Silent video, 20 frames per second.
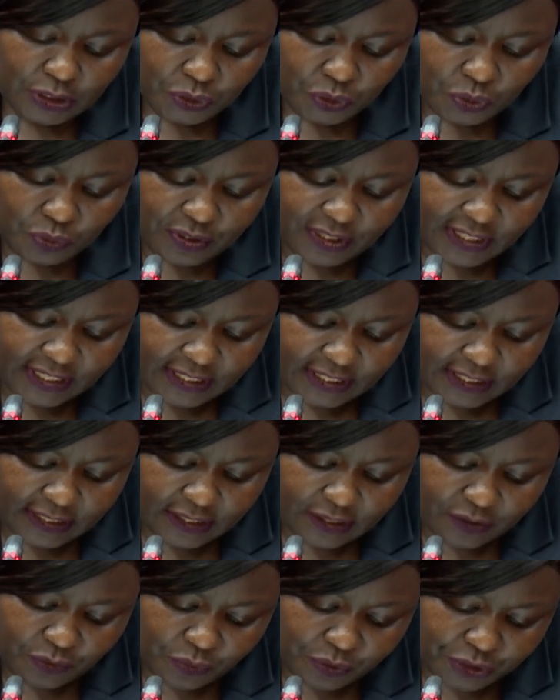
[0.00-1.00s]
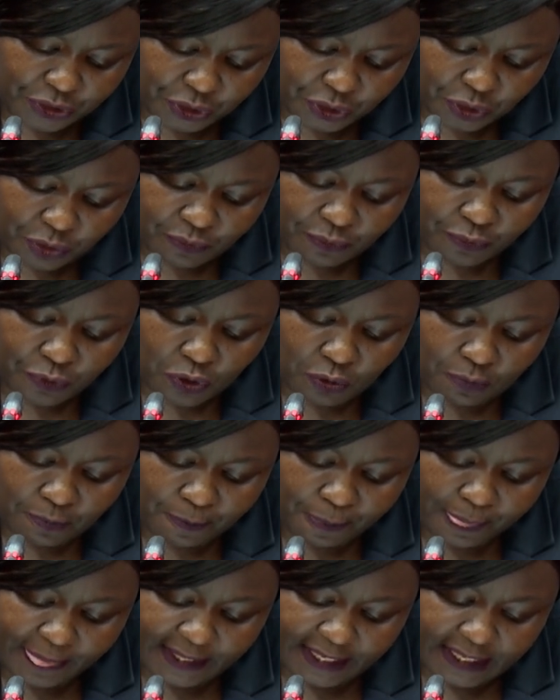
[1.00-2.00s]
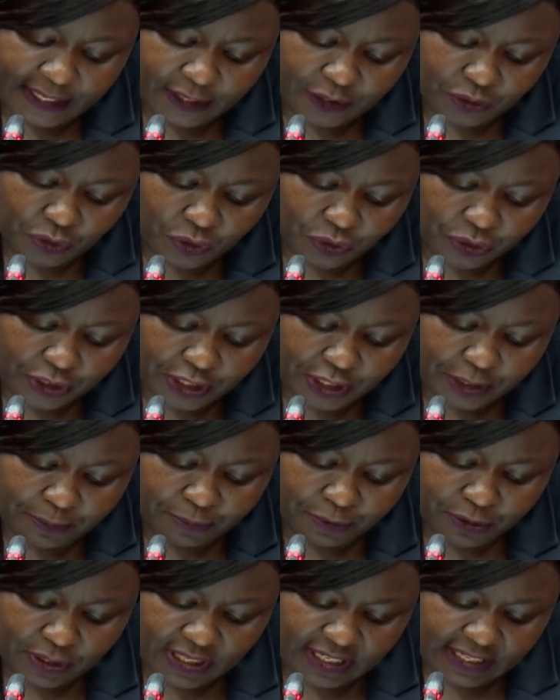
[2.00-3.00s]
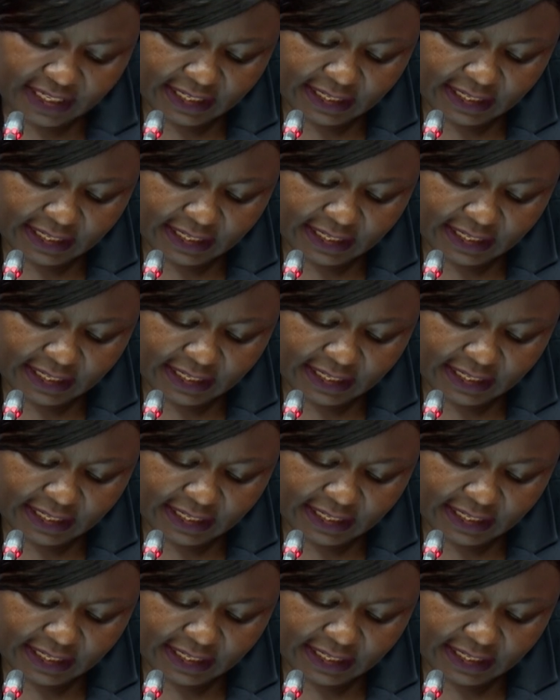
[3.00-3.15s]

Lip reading: To the question from Honorable